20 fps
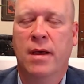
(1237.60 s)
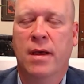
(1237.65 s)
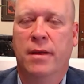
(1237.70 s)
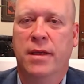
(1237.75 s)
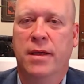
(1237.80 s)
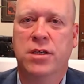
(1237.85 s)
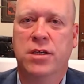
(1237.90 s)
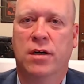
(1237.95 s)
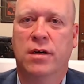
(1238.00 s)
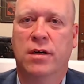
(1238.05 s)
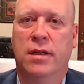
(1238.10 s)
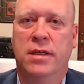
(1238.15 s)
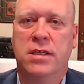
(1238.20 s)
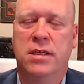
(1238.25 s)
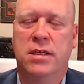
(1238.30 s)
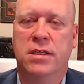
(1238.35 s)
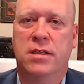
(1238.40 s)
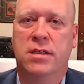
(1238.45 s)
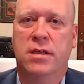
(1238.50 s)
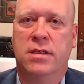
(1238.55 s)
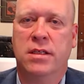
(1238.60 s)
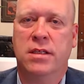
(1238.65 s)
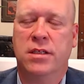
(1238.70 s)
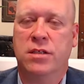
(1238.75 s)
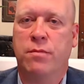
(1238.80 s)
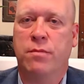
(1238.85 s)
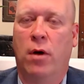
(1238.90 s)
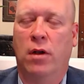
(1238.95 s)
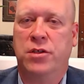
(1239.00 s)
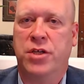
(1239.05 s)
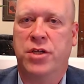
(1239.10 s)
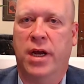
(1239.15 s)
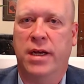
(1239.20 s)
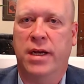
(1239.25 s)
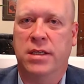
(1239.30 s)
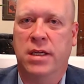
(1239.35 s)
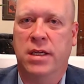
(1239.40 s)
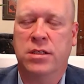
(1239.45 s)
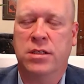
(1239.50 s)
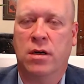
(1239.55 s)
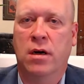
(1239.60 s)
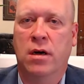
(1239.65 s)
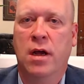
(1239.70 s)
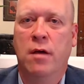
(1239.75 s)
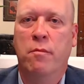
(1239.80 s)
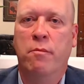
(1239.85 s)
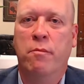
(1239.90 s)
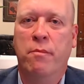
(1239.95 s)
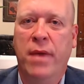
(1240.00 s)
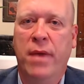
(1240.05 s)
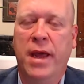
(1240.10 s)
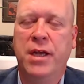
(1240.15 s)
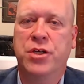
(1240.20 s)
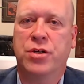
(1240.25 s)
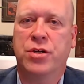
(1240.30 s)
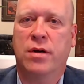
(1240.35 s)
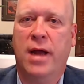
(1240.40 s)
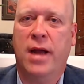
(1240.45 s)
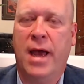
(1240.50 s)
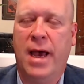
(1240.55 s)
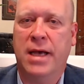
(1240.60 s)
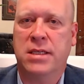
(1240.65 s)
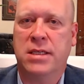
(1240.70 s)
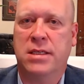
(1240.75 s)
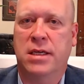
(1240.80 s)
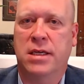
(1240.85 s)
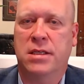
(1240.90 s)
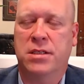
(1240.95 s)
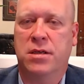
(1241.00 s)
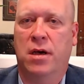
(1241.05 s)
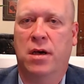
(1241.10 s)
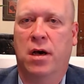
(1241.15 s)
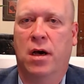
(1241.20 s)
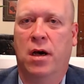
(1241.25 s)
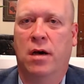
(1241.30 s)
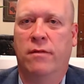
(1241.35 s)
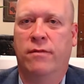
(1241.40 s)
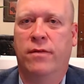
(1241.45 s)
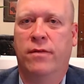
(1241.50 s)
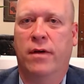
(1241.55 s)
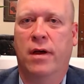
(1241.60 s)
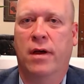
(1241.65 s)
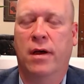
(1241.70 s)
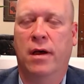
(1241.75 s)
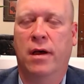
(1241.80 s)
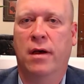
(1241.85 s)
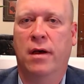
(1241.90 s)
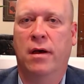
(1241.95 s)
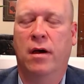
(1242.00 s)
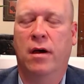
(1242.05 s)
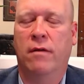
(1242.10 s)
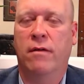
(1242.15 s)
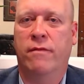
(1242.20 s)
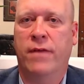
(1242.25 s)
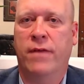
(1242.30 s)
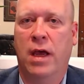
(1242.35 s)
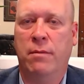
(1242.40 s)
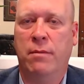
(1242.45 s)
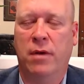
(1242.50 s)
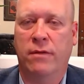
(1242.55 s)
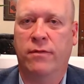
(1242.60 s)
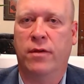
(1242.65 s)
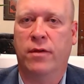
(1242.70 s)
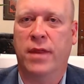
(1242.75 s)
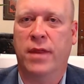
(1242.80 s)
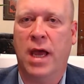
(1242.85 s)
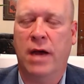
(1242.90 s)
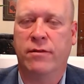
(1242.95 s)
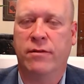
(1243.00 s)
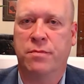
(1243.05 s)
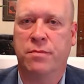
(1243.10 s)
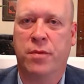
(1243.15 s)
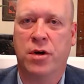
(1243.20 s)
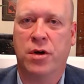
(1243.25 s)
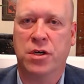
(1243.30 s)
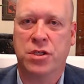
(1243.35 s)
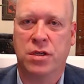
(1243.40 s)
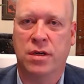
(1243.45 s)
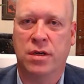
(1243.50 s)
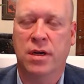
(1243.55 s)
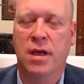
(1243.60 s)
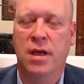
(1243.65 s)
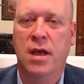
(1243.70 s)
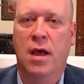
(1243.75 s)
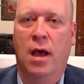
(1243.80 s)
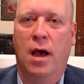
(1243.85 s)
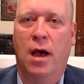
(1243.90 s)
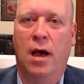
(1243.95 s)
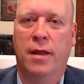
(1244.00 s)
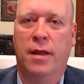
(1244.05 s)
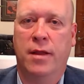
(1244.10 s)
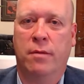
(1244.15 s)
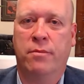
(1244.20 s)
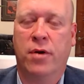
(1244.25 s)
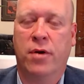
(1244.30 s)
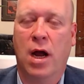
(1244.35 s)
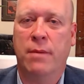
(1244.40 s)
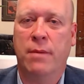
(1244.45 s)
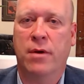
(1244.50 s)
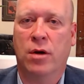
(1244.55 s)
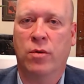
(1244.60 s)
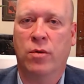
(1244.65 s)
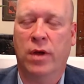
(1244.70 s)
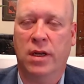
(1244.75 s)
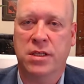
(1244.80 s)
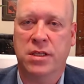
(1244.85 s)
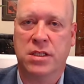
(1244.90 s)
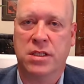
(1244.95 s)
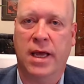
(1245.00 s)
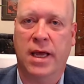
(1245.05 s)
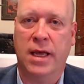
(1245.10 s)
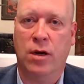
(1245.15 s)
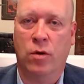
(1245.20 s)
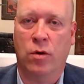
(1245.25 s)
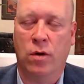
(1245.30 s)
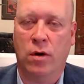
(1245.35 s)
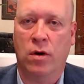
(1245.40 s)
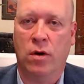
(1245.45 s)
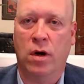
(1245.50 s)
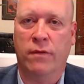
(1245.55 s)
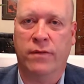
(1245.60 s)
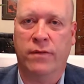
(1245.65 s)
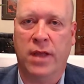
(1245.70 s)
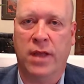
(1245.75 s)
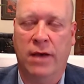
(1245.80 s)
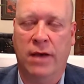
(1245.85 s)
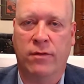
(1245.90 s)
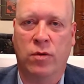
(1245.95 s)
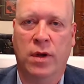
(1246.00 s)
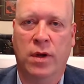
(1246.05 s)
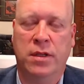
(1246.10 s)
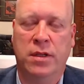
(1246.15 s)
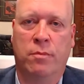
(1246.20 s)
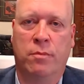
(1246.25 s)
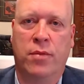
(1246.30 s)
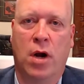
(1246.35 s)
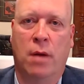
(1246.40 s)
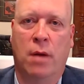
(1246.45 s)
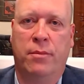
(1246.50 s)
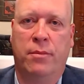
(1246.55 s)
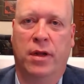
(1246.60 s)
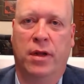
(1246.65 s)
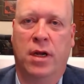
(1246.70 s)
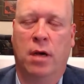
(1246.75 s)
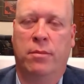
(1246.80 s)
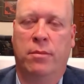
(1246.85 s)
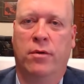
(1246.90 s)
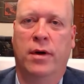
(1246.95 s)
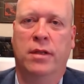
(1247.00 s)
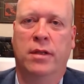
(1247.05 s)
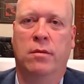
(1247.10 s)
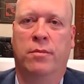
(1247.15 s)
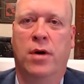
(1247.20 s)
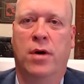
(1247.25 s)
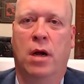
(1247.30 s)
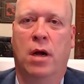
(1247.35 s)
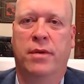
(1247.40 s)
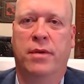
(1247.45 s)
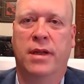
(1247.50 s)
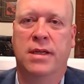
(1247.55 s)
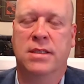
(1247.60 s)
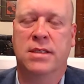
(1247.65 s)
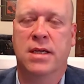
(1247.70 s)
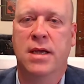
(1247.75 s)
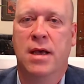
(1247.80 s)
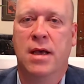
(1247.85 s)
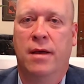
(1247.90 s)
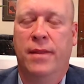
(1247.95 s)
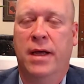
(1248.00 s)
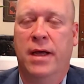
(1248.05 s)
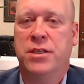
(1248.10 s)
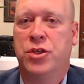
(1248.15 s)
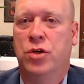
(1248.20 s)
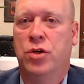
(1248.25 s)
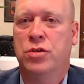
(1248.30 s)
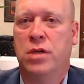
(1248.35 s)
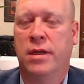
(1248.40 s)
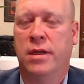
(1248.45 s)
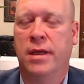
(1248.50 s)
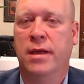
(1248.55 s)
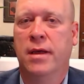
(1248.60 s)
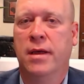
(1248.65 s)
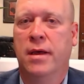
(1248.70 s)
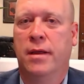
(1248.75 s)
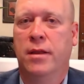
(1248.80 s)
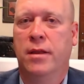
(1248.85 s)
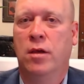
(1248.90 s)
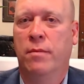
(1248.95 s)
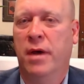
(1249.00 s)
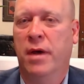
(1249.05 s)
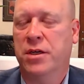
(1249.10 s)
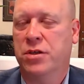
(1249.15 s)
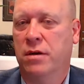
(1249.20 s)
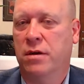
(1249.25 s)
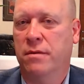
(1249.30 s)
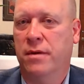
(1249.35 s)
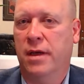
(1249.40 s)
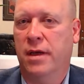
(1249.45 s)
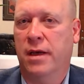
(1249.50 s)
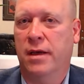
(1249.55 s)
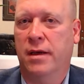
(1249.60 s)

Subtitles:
this isn't small change. These are major assets of a family. For the average person, their primary real estate, or if they have a rental property, a couple of rental properties, that's usually, you mentioned